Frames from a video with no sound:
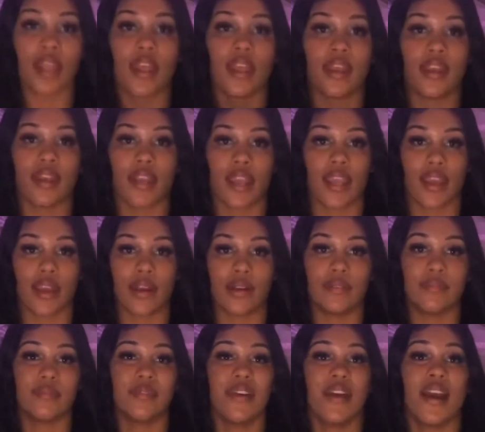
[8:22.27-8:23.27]
Now,
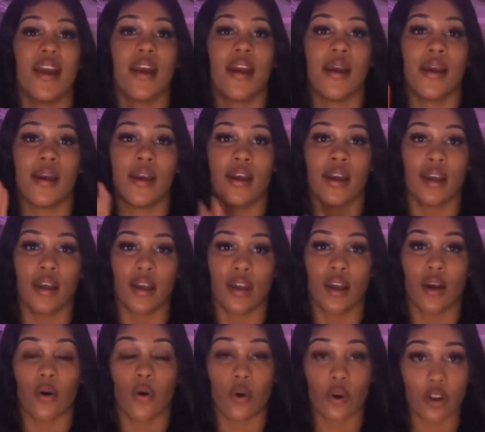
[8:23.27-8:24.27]

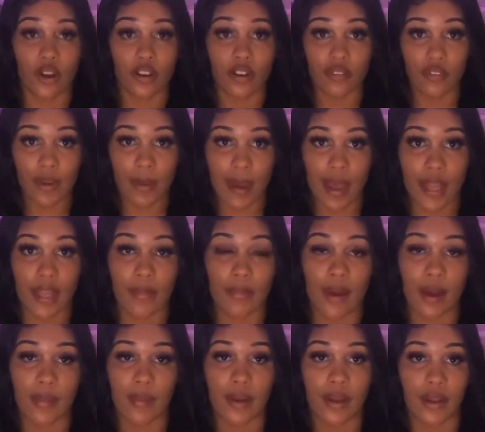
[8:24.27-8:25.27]
ordering from
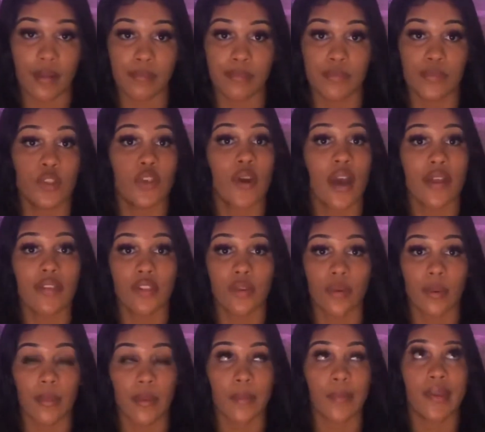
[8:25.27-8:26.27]
Alibaba, you have to
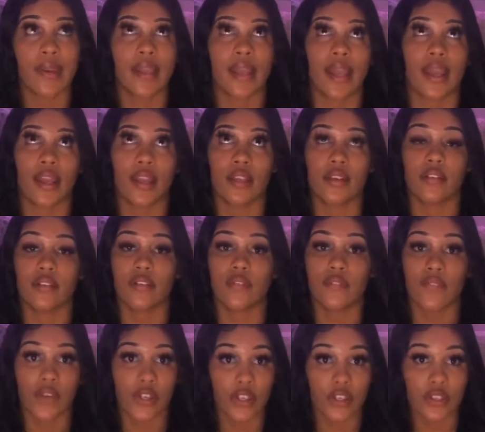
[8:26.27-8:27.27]
remember that
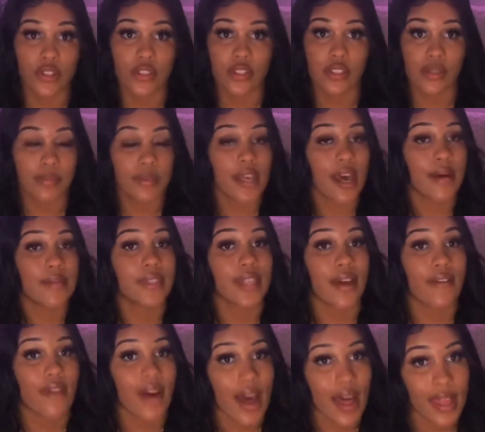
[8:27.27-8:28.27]
vendors sometimes have
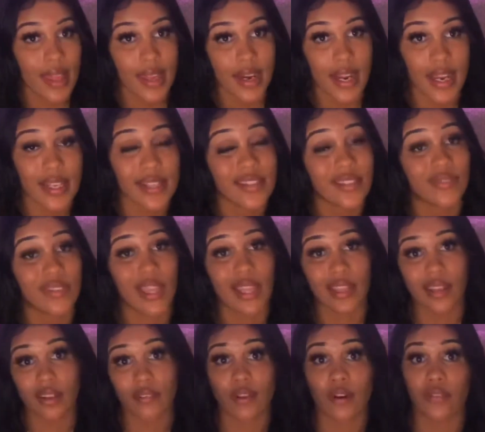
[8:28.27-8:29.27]
holidays if they live
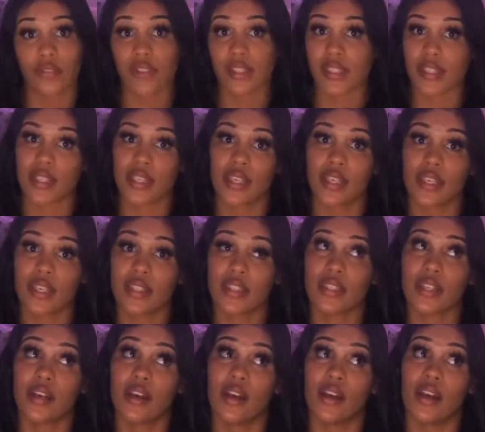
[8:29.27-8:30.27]
overseas.
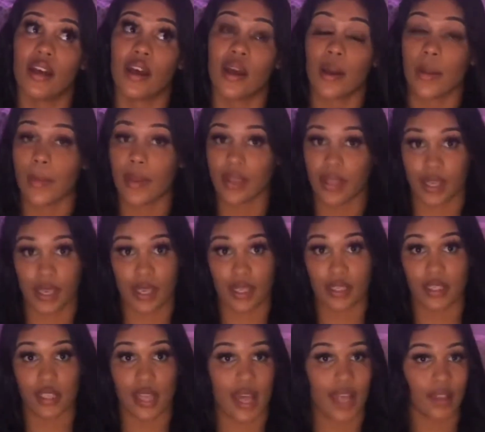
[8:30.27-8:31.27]
But yes,
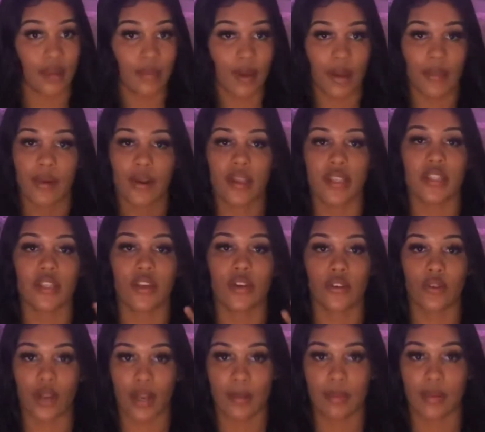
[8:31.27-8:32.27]
Alibaba is a
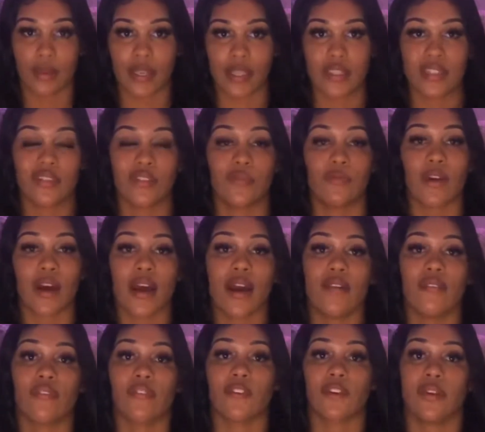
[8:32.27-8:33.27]
great place to find
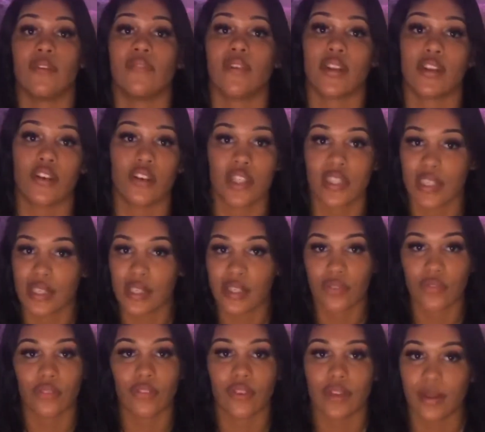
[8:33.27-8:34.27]
free vendors. It's
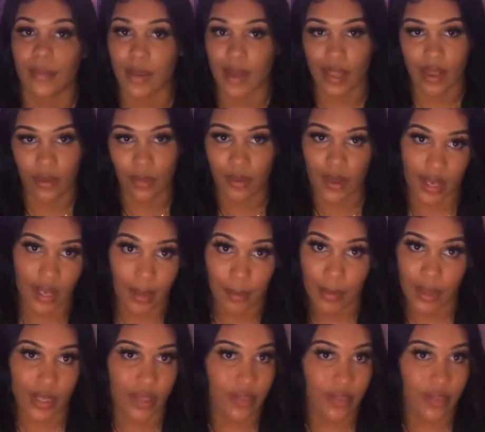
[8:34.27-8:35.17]
free, by the way, but